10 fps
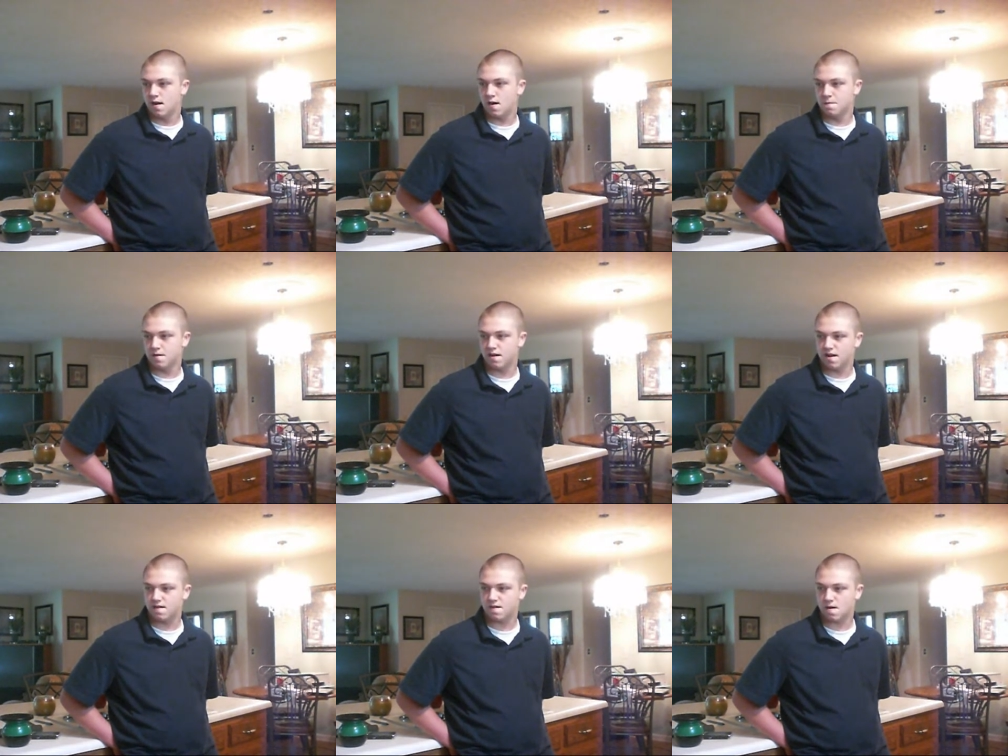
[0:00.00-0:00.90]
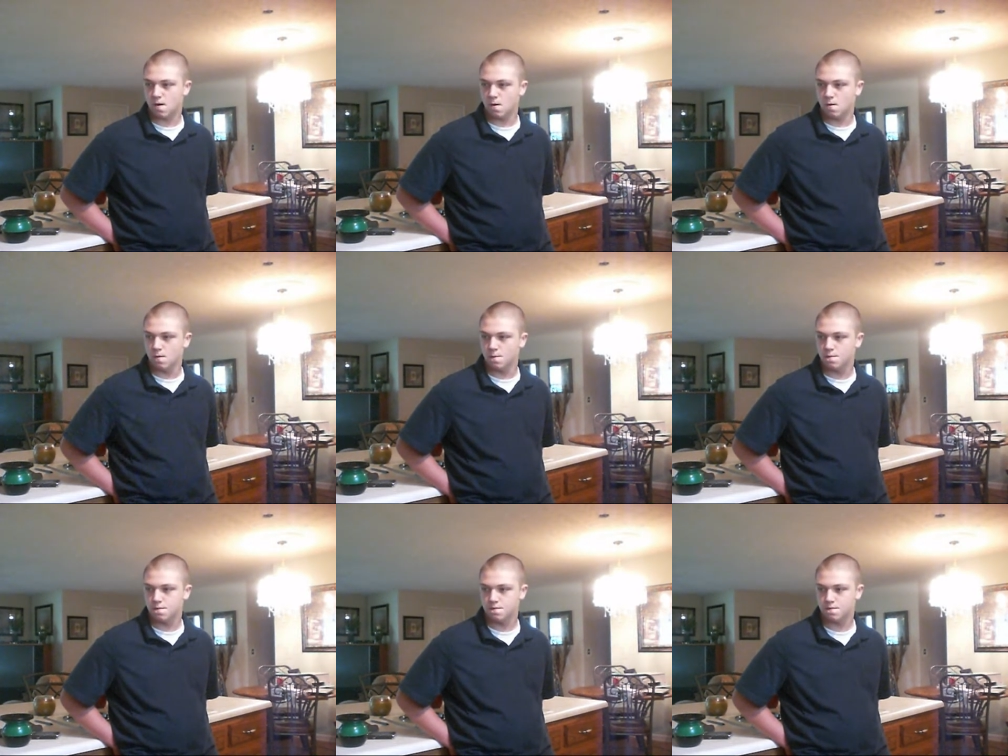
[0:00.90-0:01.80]
hopefully that Skoal
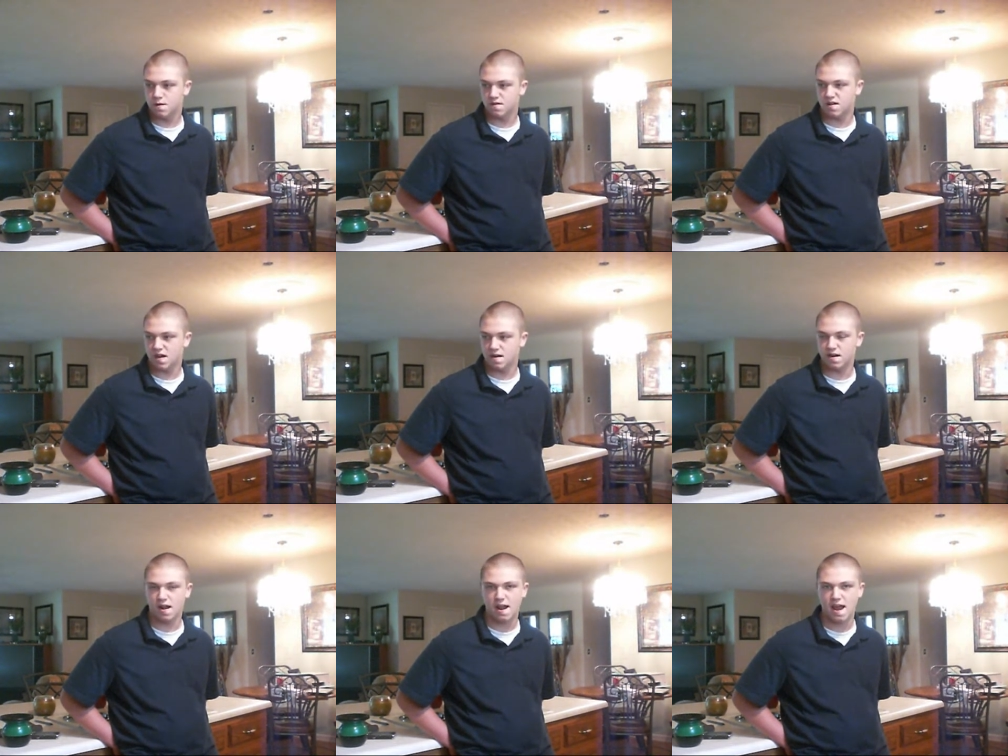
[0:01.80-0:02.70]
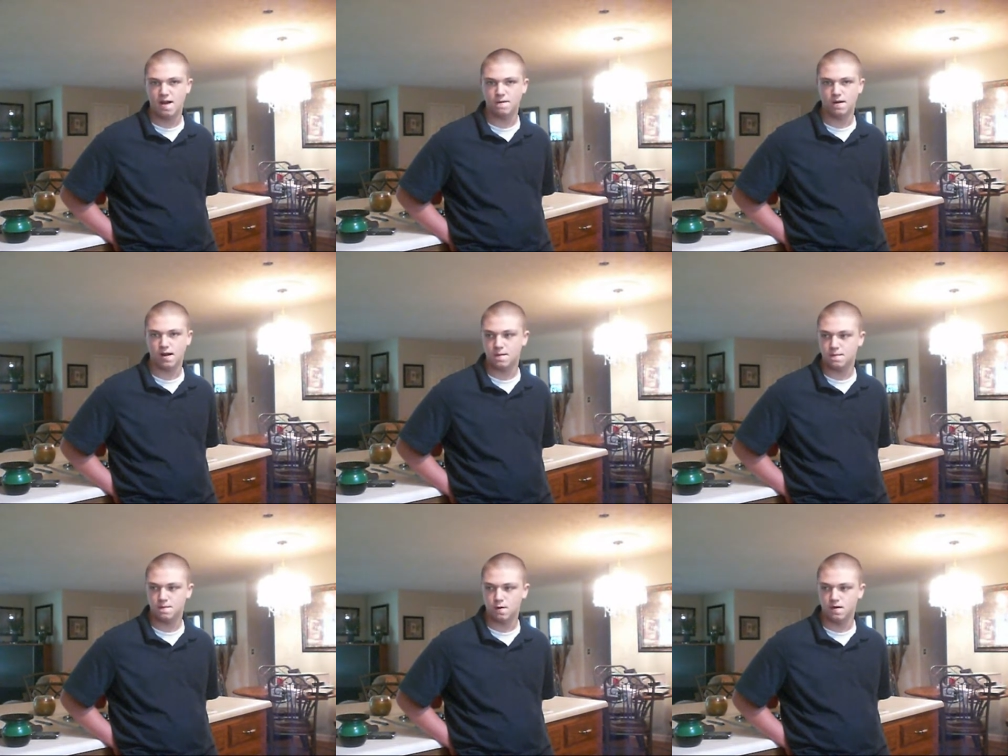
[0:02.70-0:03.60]
is down there like half, like,
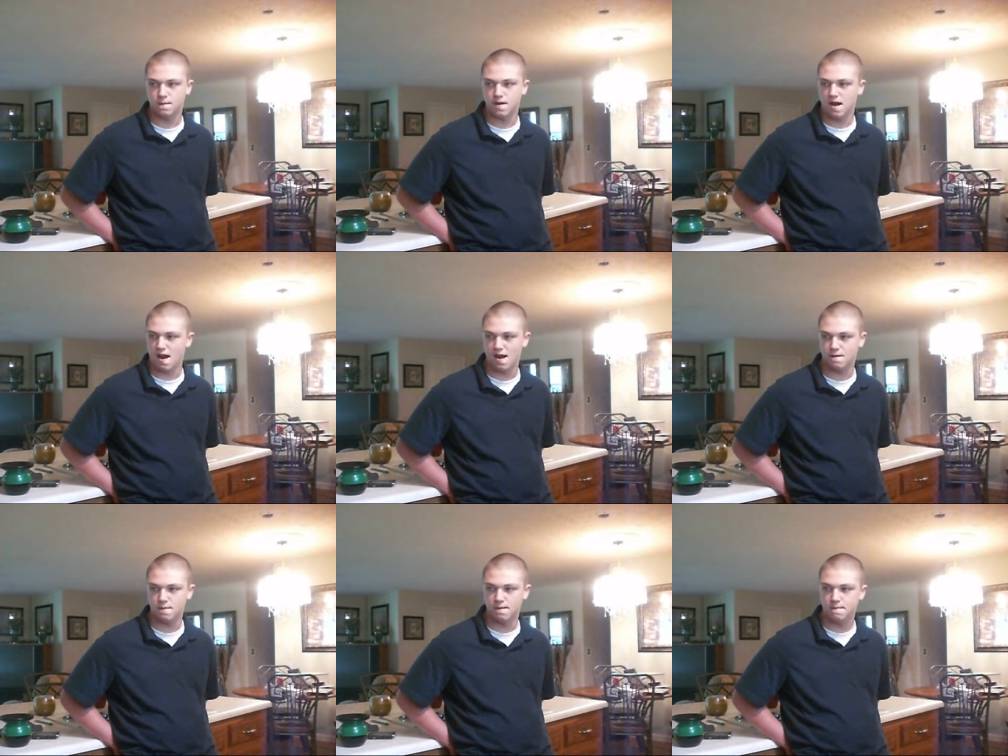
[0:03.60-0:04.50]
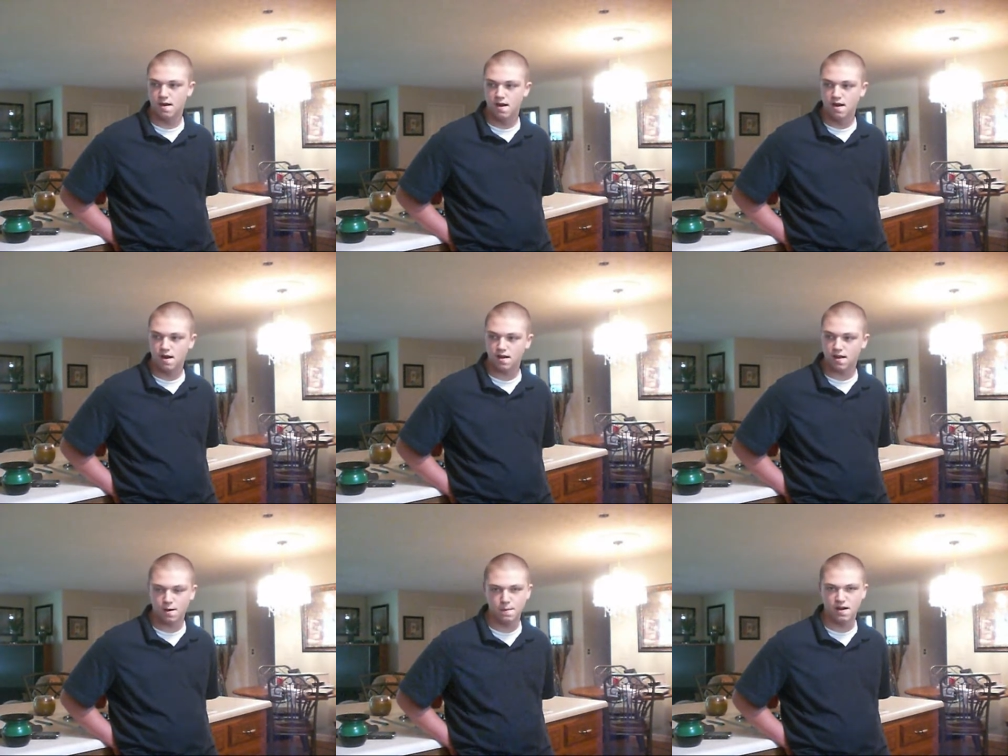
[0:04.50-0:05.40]
well, not half, but a
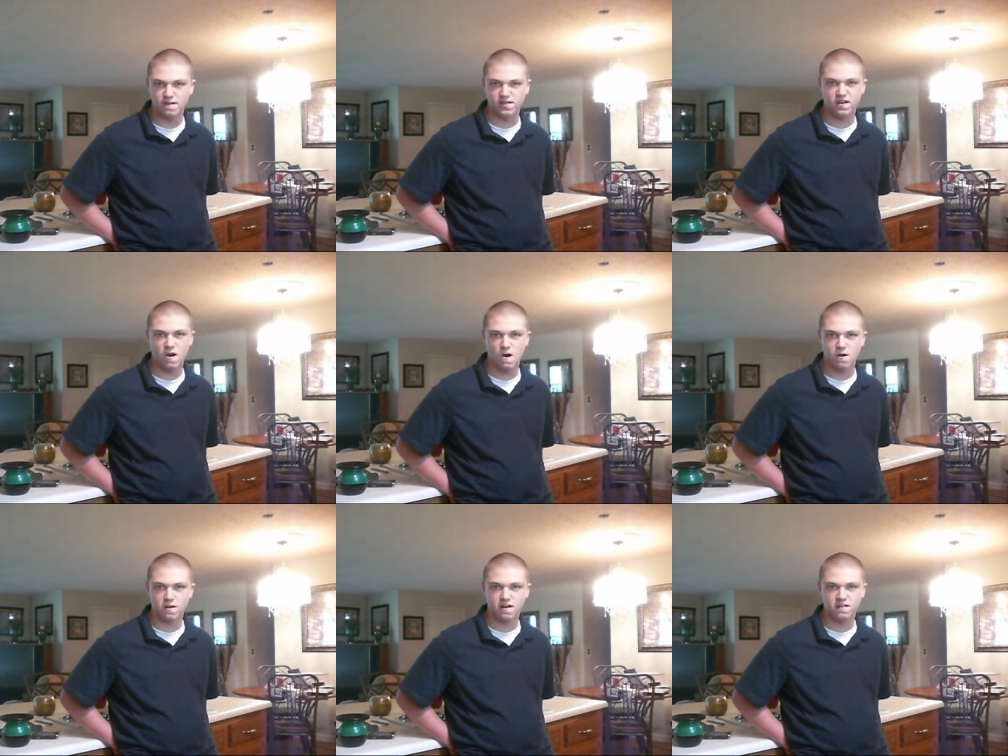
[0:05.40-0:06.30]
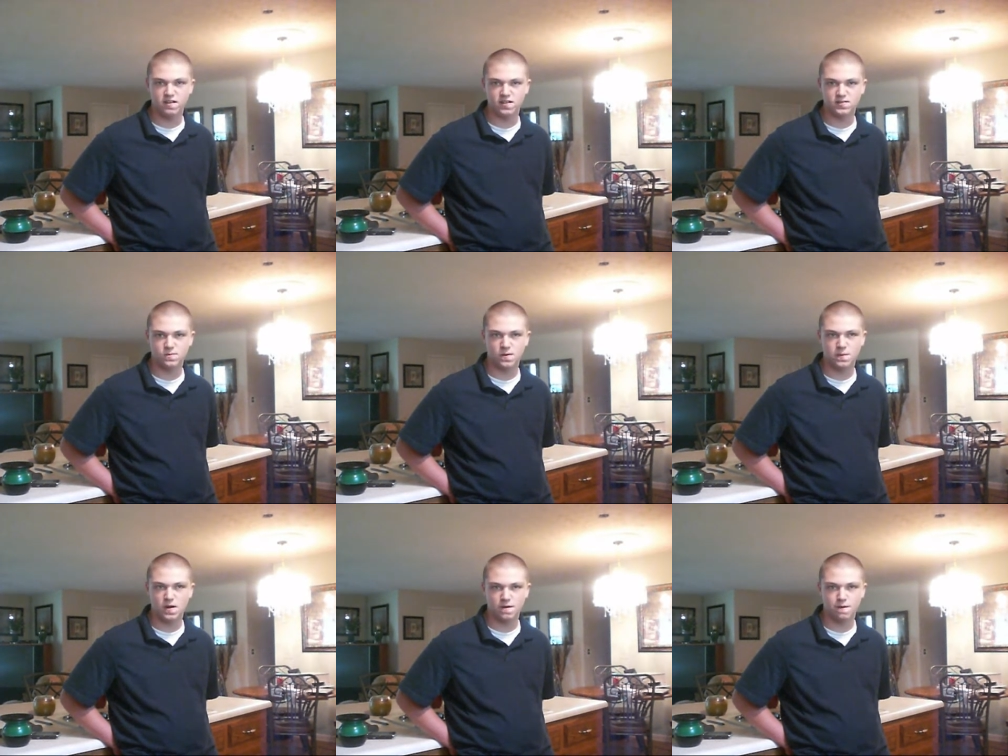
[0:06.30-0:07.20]
little bit of it's gone because it just
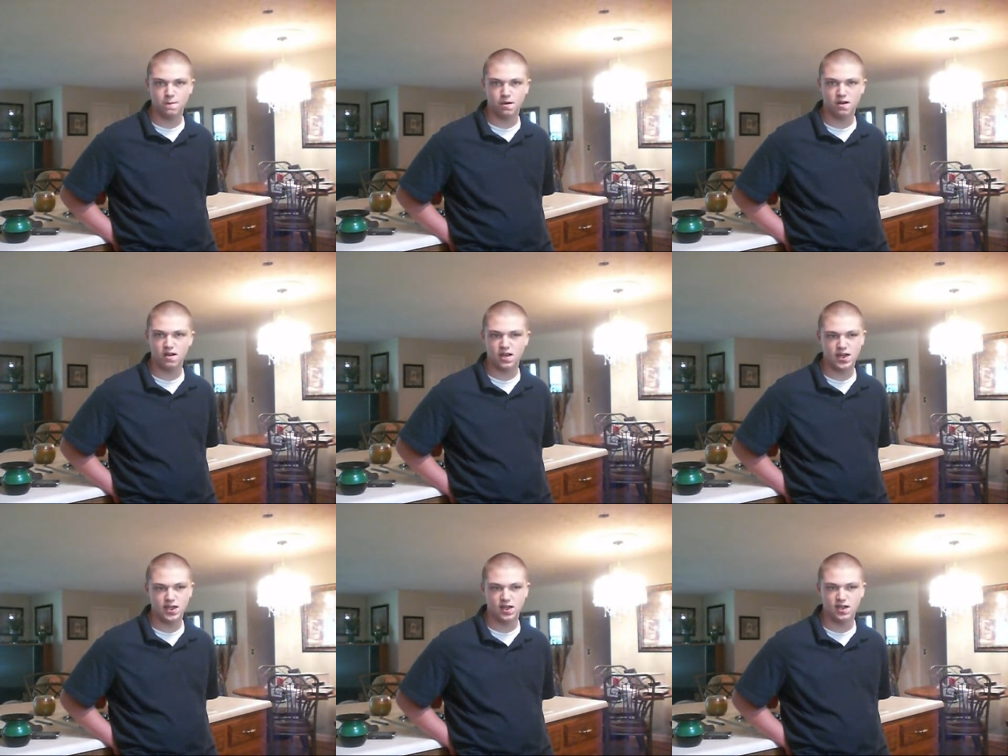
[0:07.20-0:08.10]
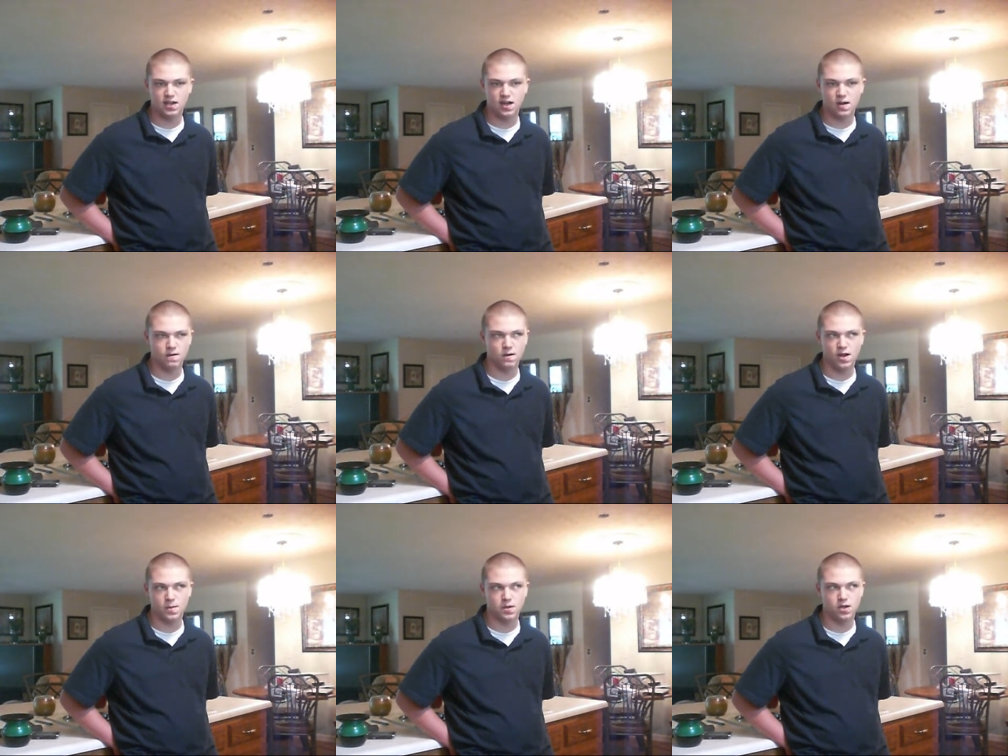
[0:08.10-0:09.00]
ripped off completely. And I don't know what
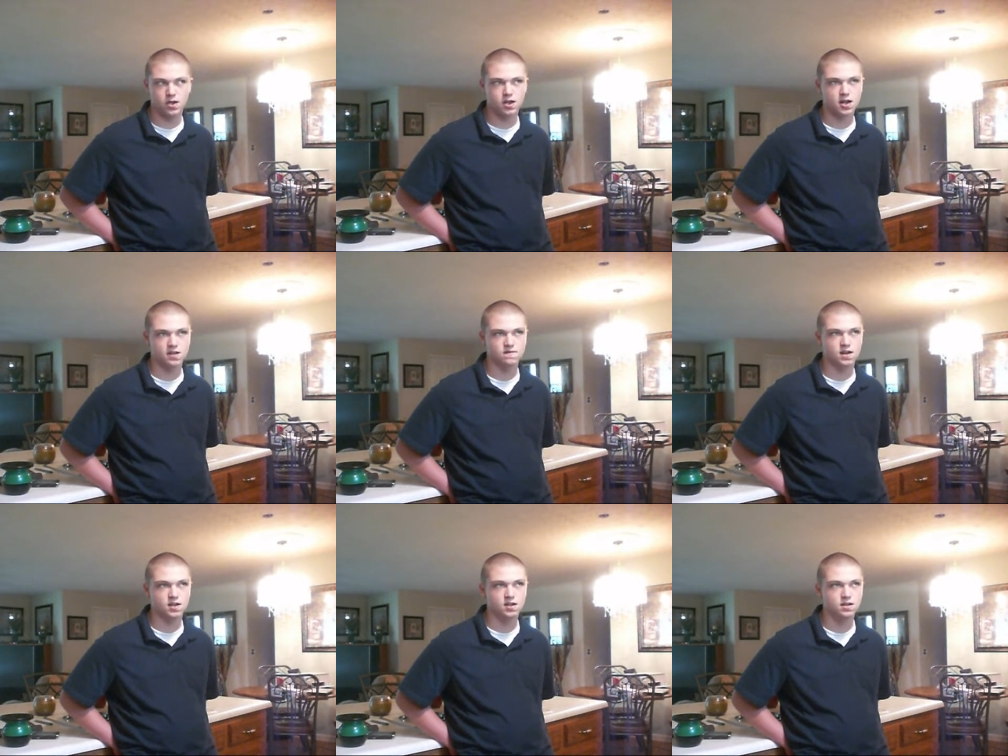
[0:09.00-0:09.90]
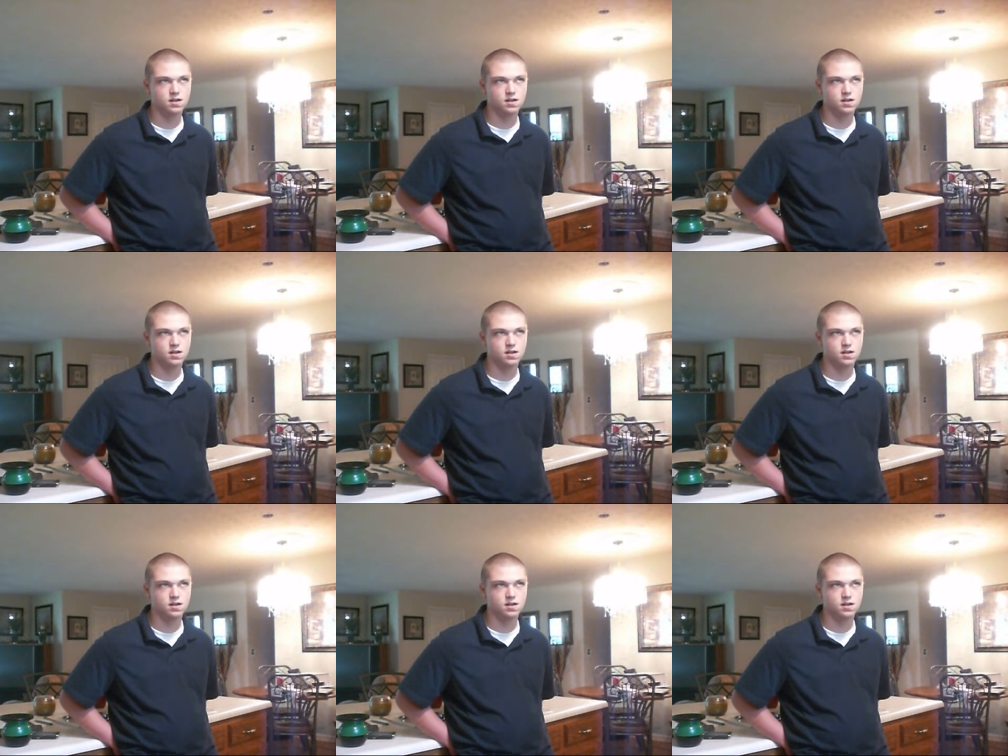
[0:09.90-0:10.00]
happened to it. Can't find it.